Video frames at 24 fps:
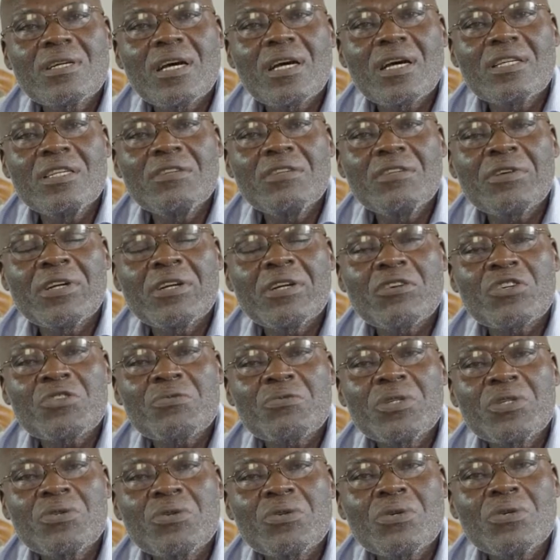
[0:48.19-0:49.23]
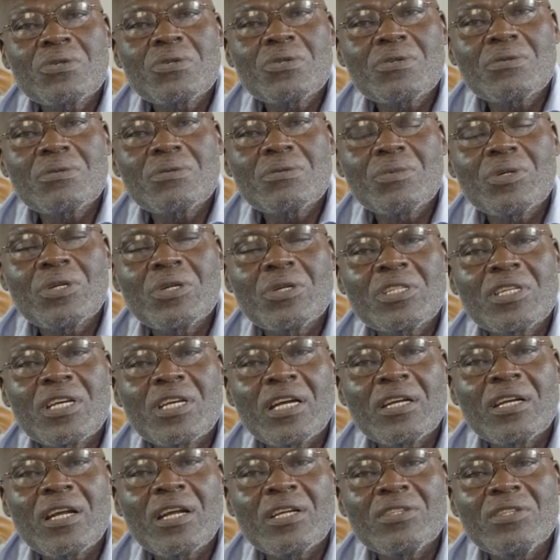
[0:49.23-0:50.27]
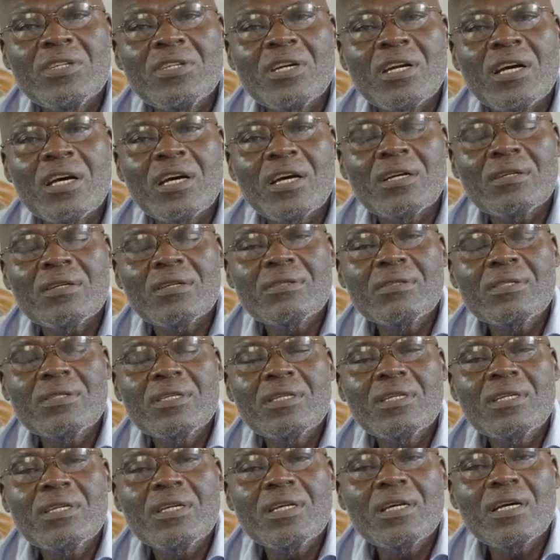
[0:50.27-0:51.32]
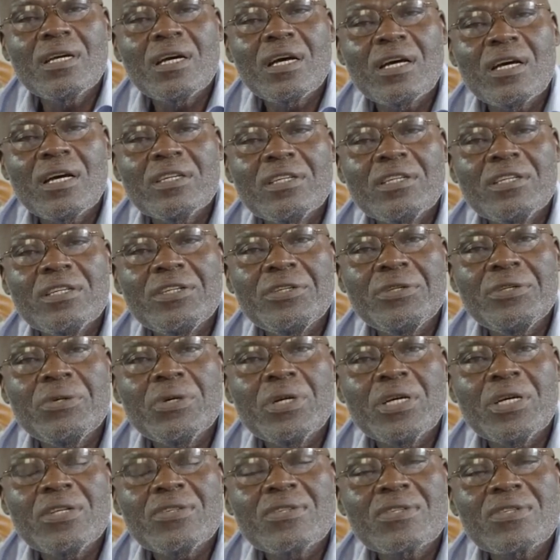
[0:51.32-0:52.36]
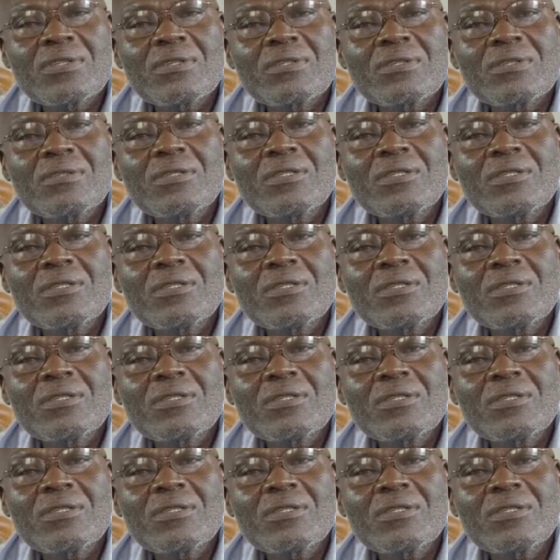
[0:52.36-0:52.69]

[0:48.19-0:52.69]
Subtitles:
at different hospitals, both here in Nigeria and in the US.